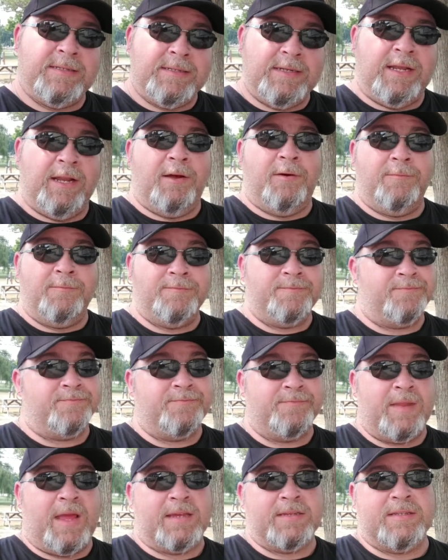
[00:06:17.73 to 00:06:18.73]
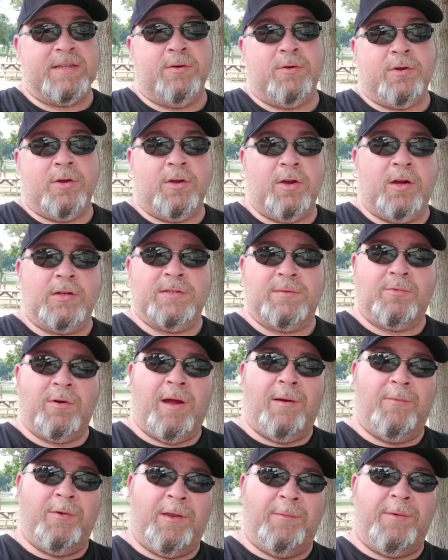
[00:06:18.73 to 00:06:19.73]
you know, that still could cause a
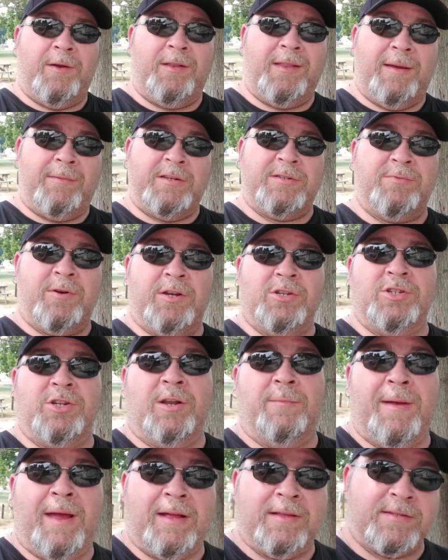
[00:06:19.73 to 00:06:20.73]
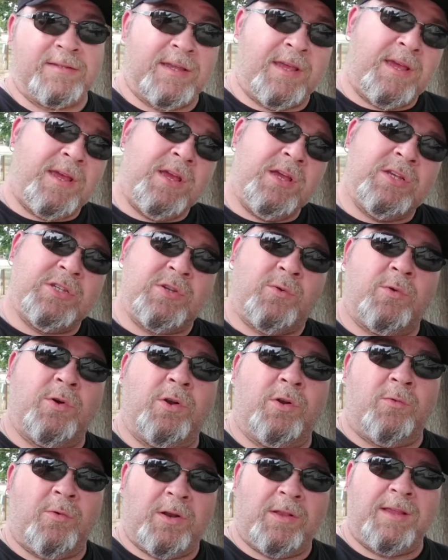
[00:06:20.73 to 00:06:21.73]
problem when you're putting that much pressure in the mountains. So we're
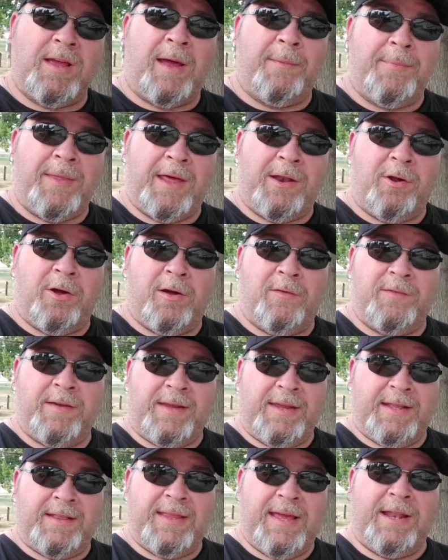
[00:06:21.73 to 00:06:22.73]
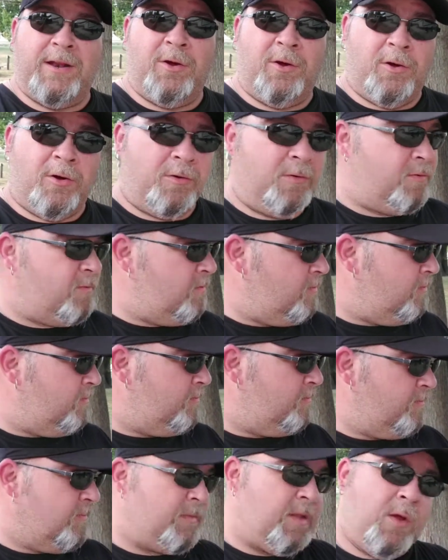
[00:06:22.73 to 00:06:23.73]
going to want to top that off and get that all
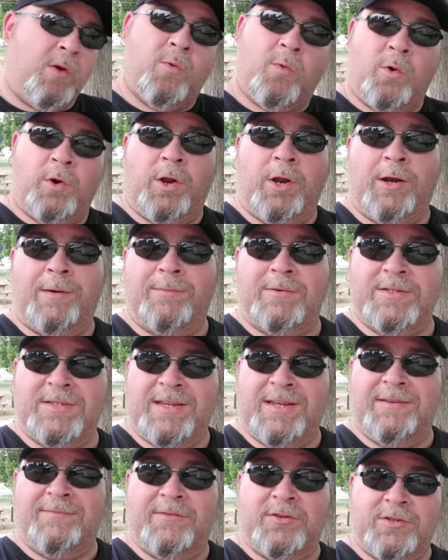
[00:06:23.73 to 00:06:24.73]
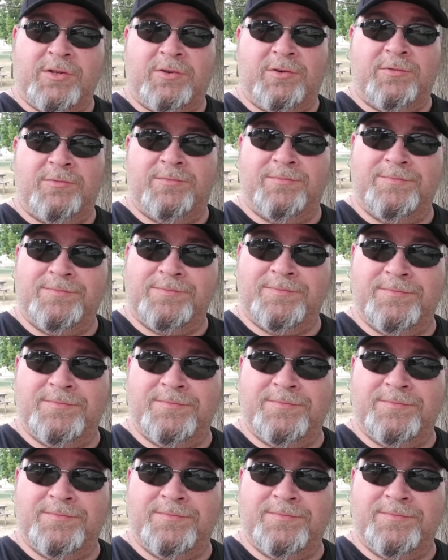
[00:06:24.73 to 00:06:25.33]
100% for certain.